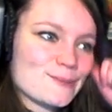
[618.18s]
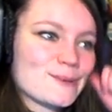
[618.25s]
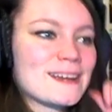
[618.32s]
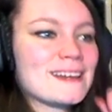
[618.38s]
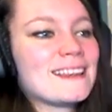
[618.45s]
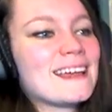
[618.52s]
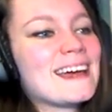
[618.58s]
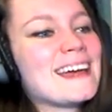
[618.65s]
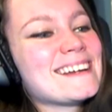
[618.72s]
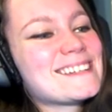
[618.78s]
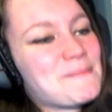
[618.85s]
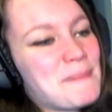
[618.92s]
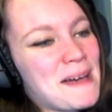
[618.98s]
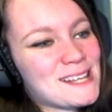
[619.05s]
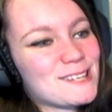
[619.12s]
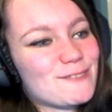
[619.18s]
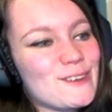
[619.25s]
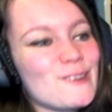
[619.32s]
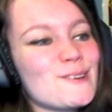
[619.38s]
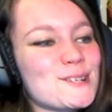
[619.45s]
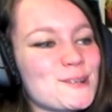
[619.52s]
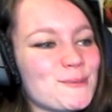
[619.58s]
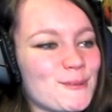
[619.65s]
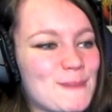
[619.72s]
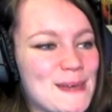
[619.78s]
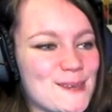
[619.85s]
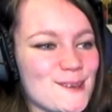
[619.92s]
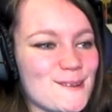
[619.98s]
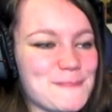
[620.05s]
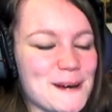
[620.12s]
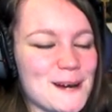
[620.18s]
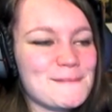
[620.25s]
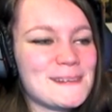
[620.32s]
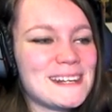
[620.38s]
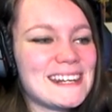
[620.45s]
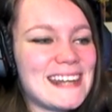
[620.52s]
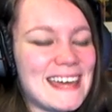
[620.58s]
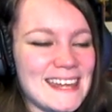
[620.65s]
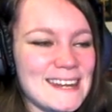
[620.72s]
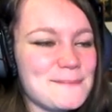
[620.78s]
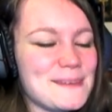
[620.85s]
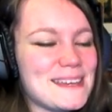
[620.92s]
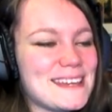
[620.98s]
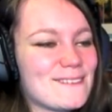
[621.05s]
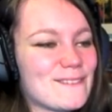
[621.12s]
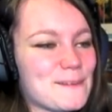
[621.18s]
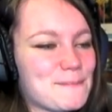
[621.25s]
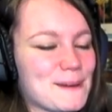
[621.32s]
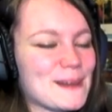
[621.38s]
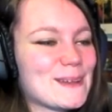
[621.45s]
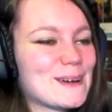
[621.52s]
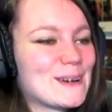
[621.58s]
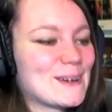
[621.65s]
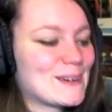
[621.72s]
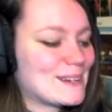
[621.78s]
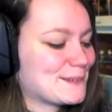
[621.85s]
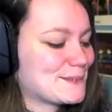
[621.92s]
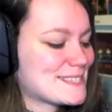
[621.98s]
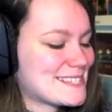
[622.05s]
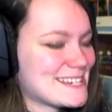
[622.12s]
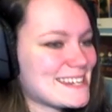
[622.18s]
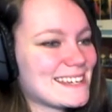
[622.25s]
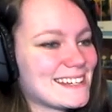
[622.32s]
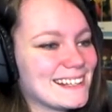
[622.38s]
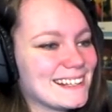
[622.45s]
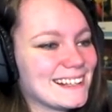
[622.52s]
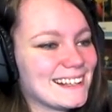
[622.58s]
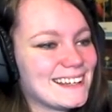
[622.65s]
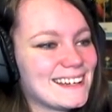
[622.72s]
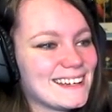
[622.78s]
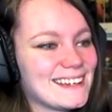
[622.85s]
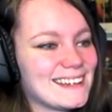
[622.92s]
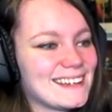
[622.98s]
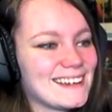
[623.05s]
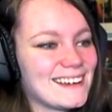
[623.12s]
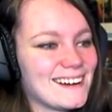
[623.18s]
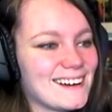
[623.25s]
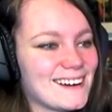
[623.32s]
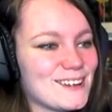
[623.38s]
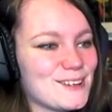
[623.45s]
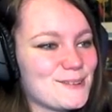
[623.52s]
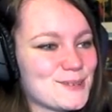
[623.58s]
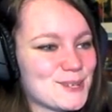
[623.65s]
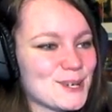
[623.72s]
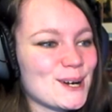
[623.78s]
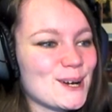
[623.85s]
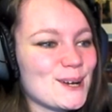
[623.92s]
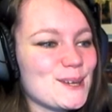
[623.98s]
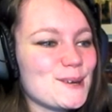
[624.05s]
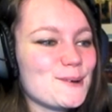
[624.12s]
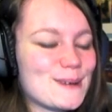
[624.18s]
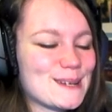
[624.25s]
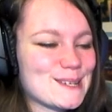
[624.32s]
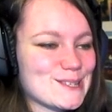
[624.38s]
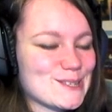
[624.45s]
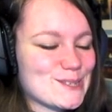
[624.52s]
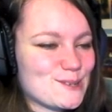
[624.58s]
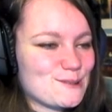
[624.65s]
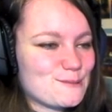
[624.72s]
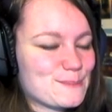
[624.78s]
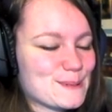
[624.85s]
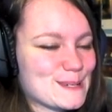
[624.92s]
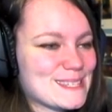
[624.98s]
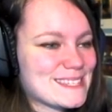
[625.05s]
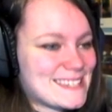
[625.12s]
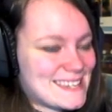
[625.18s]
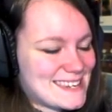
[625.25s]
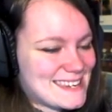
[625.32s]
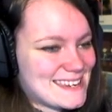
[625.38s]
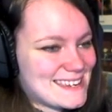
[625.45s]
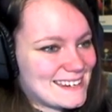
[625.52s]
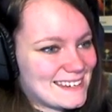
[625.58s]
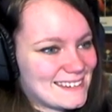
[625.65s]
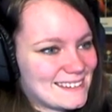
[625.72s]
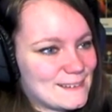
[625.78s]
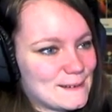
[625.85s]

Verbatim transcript: Relanked mass fusion will make you a permanent enemy of the Brotherhood of Steel. Are you sure you wish to proceed?